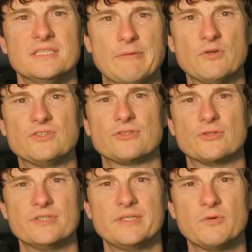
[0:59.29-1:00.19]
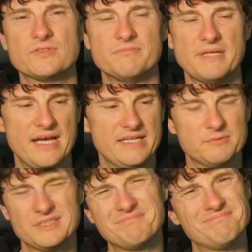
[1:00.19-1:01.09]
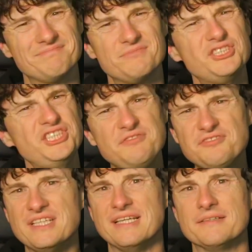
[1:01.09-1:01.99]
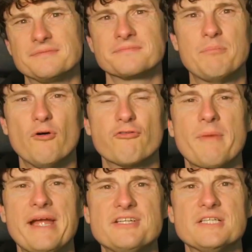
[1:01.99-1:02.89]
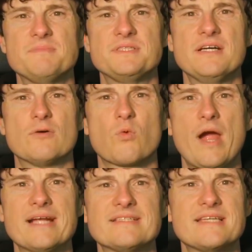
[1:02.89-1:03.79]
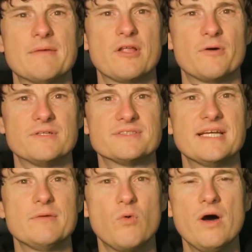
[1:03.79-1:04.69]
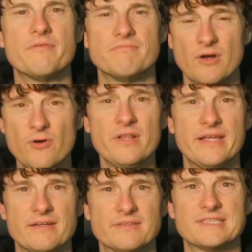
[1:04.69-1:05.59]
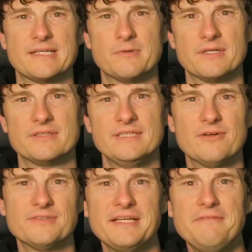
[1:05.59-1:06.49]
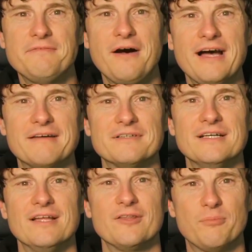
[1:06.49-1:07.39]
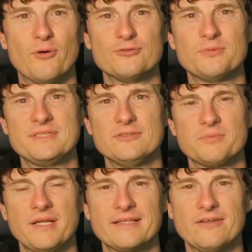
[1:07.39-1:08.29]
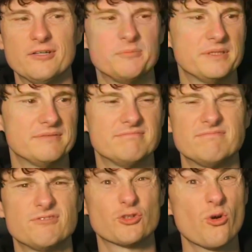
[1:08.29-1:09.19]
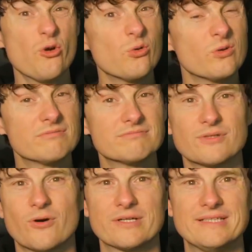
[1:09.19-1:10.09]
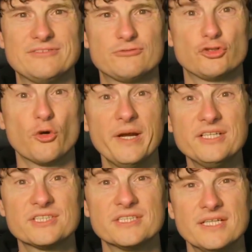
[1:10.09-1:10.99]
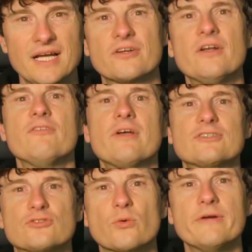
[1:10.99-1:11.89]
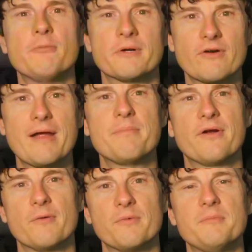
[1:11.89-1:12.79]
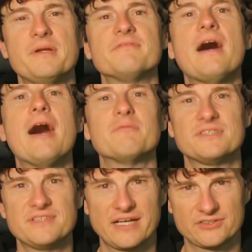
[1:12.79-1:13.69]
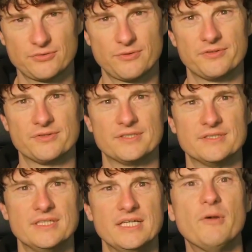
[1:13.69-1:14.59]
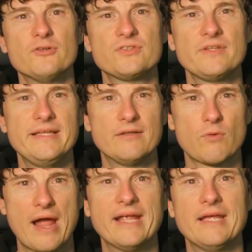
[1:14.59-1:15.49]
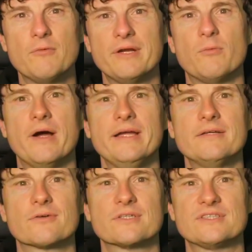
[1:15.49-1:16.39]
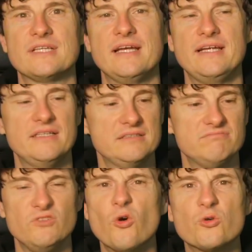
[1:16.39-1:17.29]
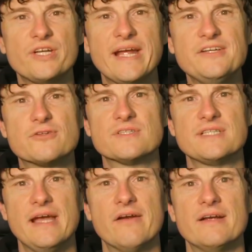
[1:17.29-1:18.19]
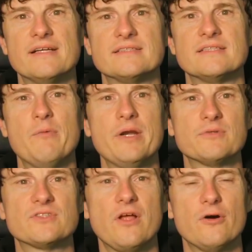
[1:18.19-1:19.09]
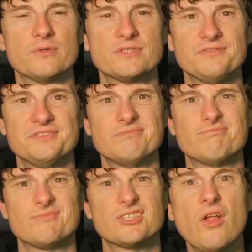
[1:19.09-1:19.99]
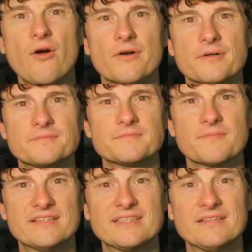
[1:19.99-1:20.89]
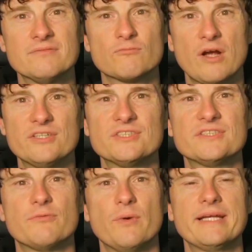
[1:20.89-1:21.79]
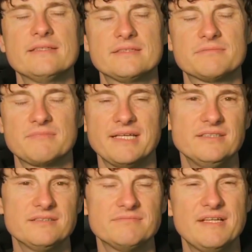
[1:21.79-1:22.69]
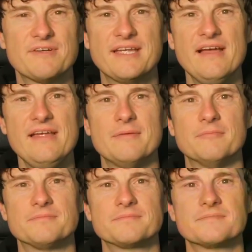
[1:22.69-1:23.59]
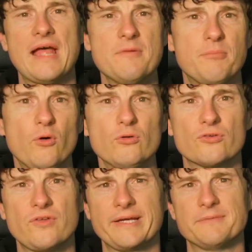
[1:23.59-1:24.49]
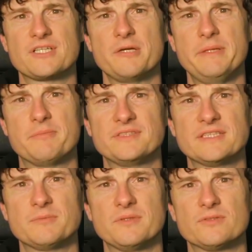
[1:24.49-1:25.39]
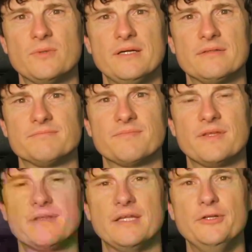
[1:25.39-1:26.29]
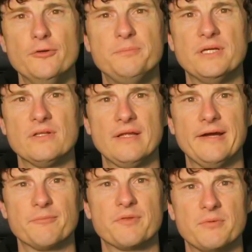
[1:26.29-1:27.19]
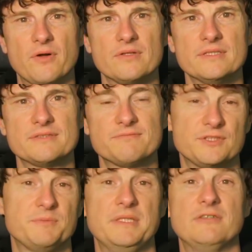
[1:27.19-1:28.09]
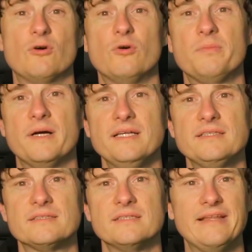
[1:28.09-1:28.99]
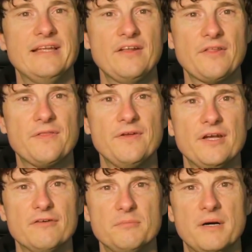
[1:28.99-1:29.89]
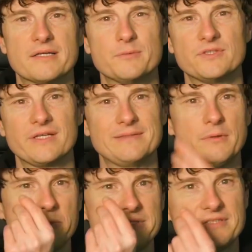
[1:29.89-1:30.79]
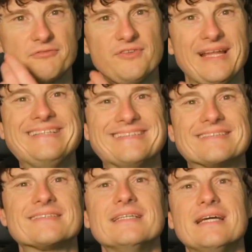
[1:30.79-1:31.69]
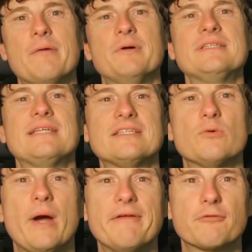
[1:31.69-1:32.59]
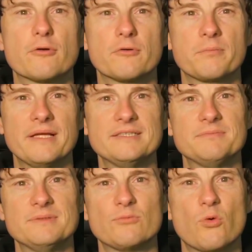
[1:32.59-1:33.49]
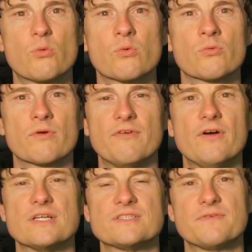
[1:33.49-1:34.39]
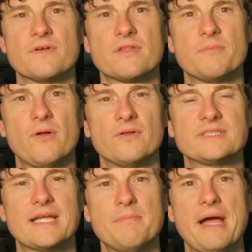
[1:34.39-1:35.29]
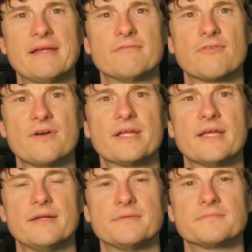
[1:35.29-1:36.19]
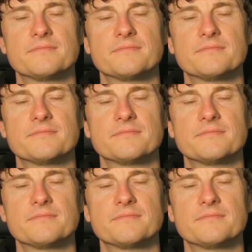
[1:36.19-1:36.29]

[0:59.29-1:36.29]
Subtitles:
It wasn't good, it wasn't bad, it was shifty. A ball from Ajaz Patel ragged and kept low on day 1, early on day 1. Yet on day 5, the balls were still playing low, but true? Or at least true-ish? Kind of like a story from a grandparent with a bit of harmless tax thrown on it. Mostly the ragging went away, or it stayed in non-dangerous areas. And when it was low, it was often slow. And the sudden rushes of wickets, they just never came. And the ball looked like it was going to be predictable as well. The new pill helped the bowlers for spin or pace. And then at the 30 over mark, it was like someone would deflate it. And we just had to wait for a replacement or reverse for the bowlers to get back in front again.